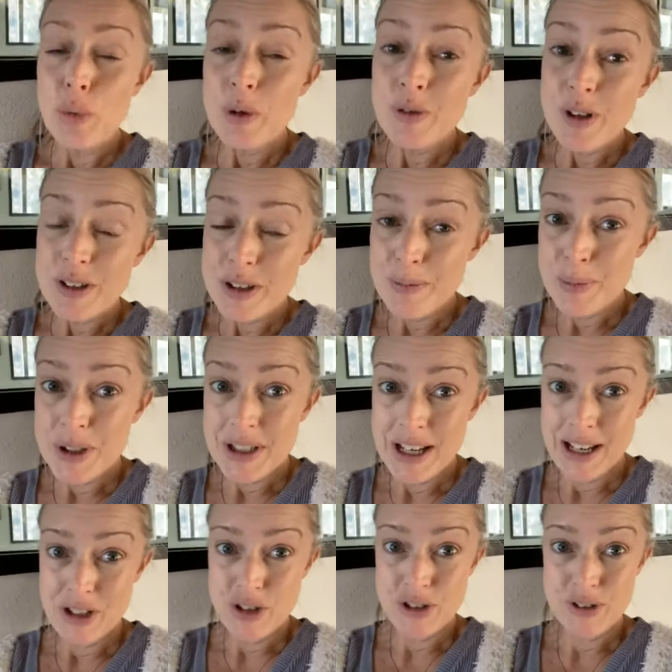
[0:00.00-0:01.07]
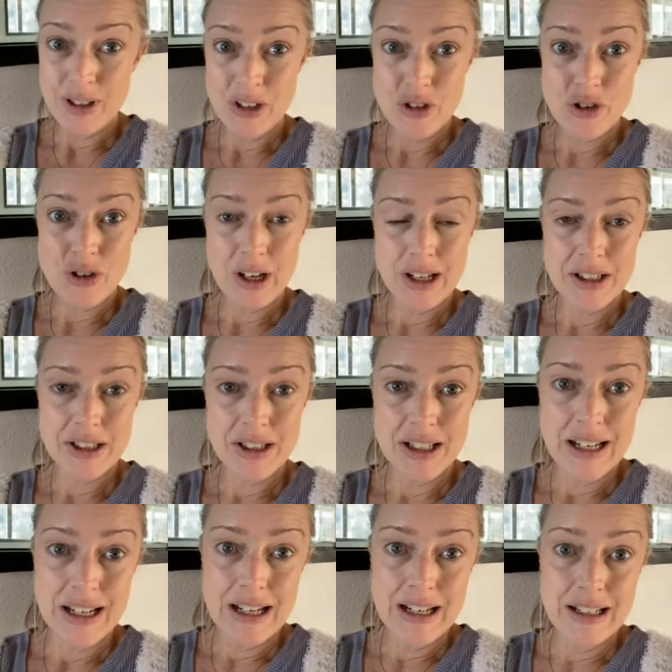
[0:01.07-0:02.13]
We've got some potential
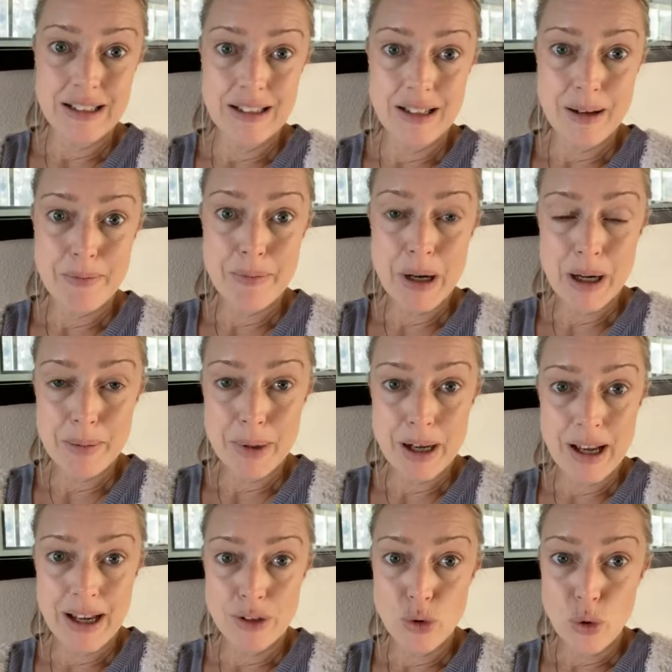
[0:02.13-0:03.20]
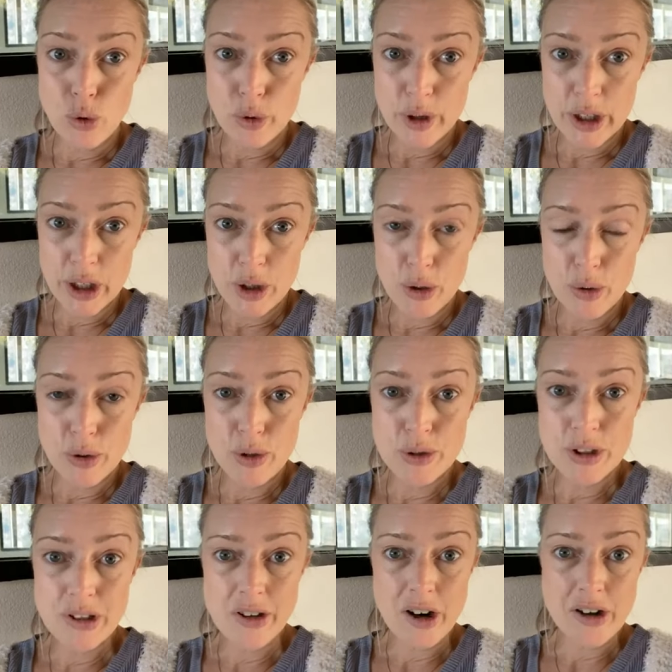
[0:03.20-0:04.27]
interest in Bubba and Oreo.
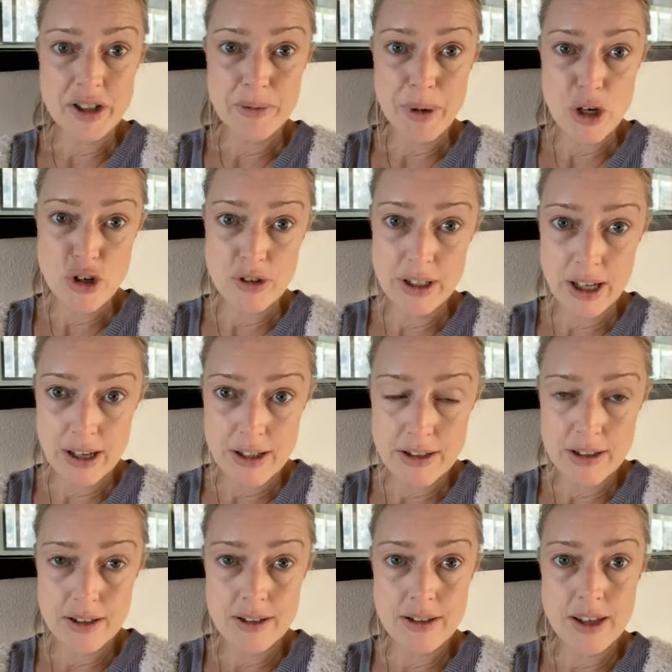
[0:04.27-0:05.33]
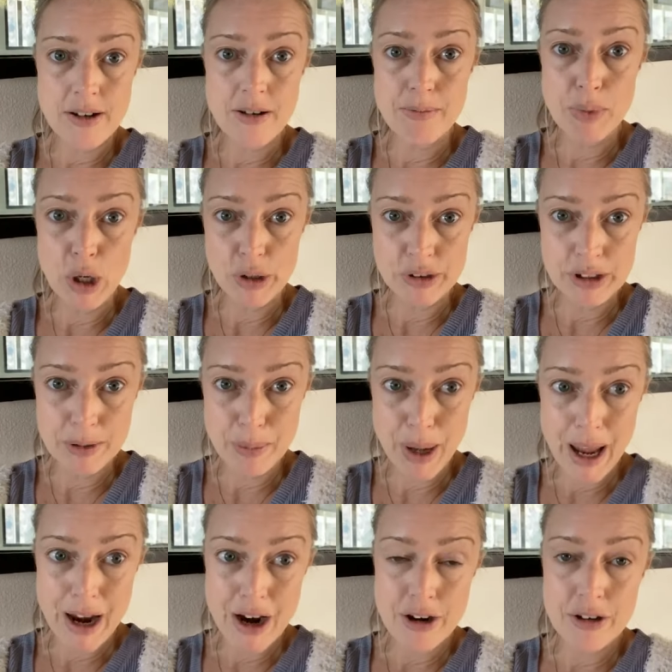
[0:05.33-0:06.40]
Those are our special cases. They're a bonded
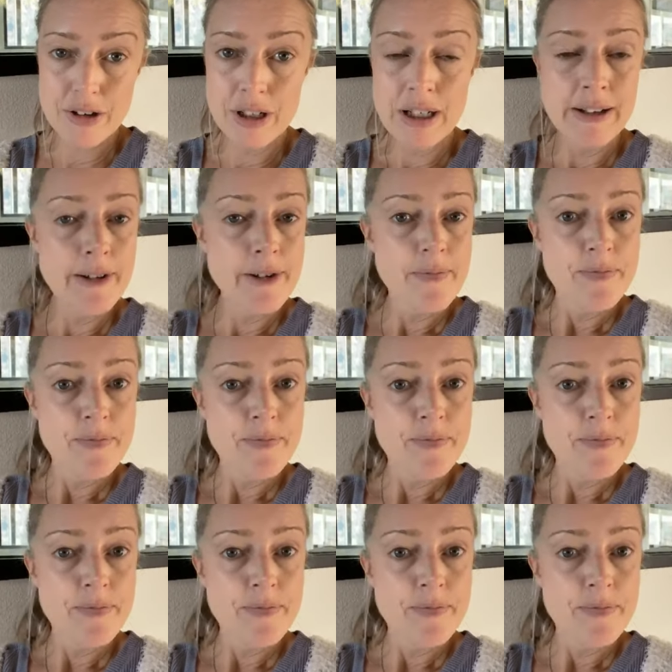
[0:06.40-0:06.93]
pair.